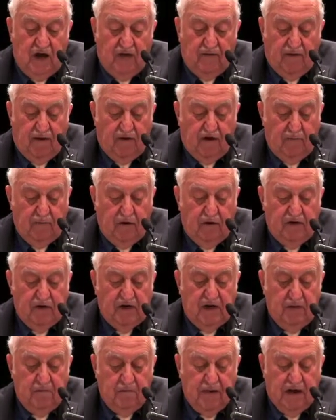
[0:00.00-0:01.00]
of our
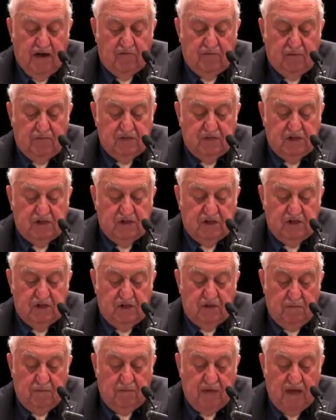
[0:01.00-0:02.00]
American bankruptcy
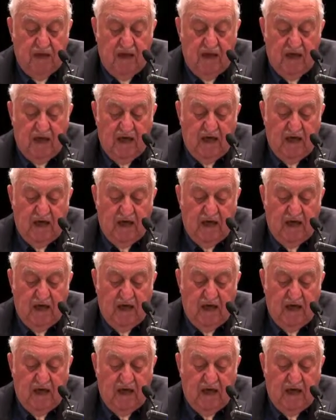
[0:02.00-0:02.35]
system,